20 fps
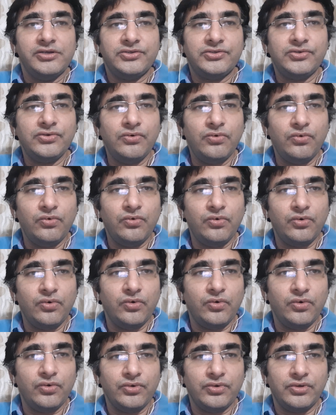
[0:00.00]
So,
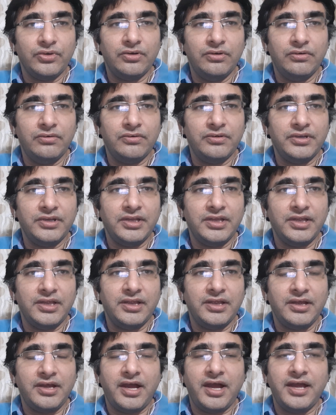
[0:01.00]
you know,
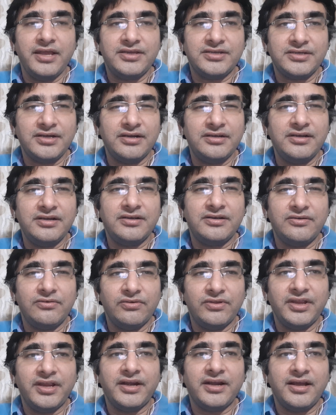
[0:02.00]
I started
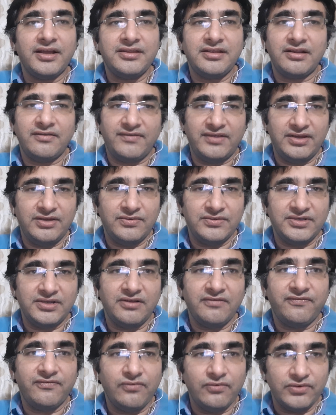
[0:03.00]
looking at other avenues. And
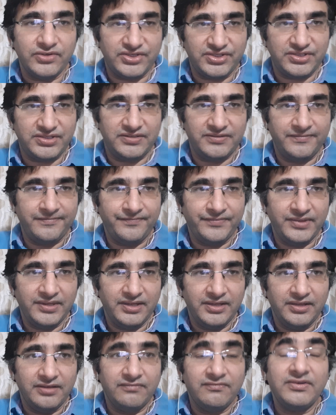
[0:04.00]
of course,
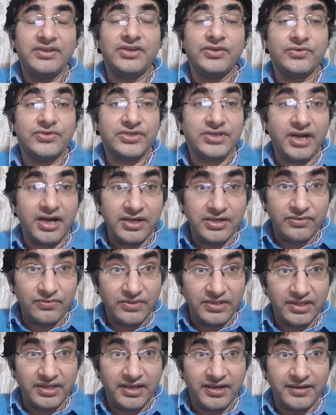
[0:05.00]
when you start
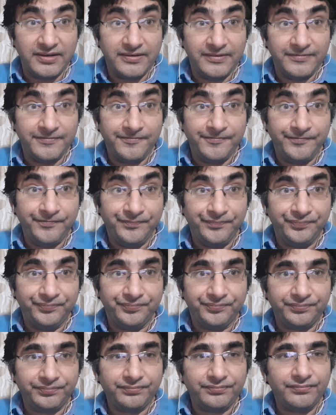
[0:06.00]
doing that,
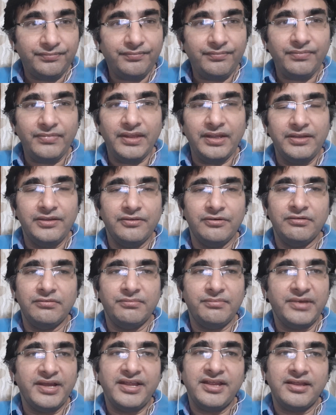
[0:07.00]
you know,
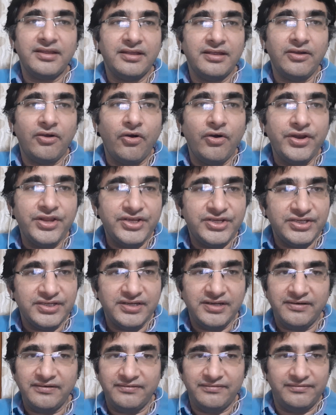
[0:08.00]
my
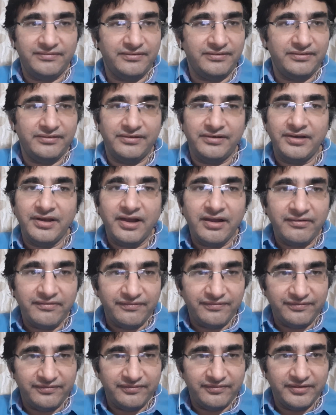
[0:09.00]
original love
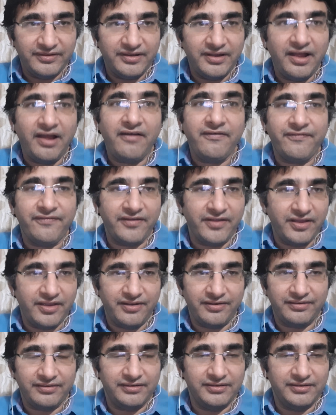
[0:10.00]
affair,